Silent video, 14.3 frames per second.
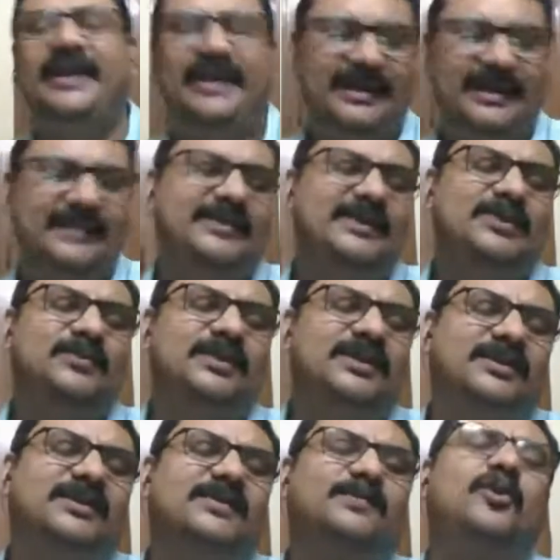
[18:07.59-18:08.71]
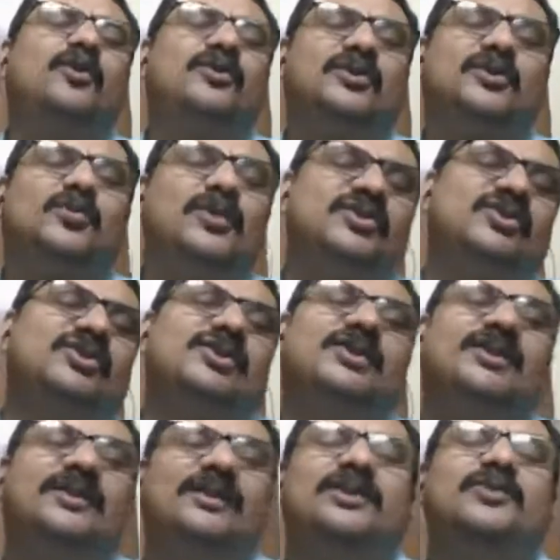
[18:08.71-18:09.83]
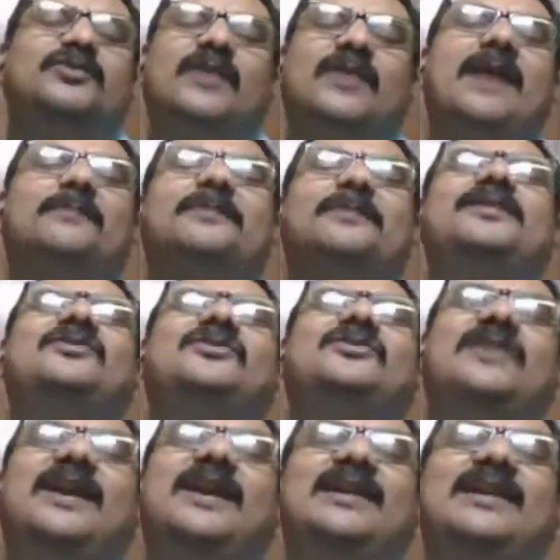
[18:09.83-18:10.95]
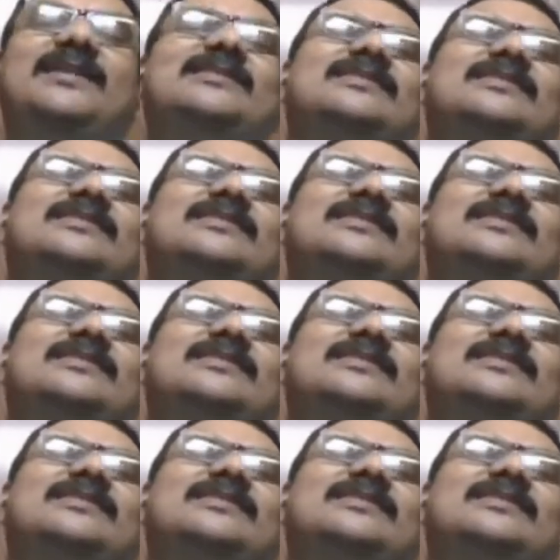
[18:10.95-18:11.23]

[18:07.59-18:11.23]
These were sports which used to happen in trains in